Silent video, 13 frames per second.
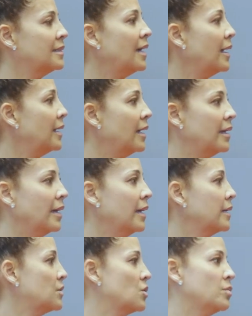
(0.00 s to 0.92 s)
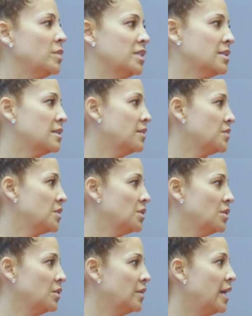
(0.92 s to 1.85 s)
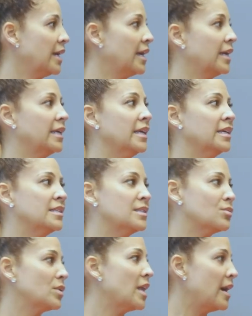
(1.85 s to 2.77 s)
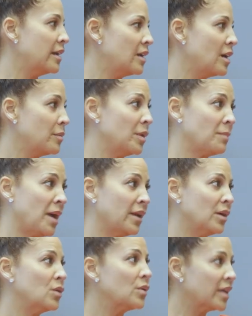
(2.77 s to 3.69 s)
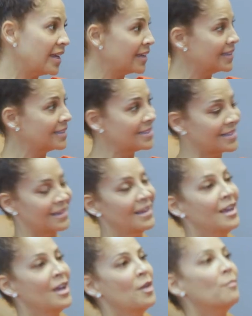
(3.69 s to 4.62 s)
I, I, I, got too much stuff to do. I got yeah. kids relying on me, my own kids, yeah.